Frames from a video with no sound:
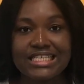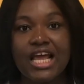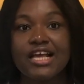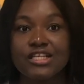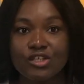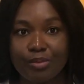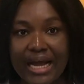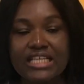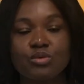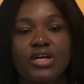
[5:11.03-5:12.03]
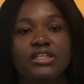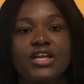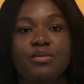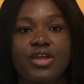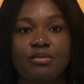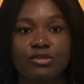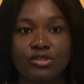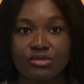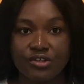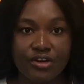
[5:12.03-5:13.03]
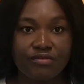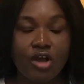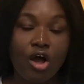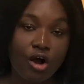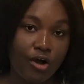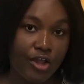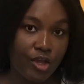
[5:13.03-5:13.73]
is your password and you'll be able to retrieve all your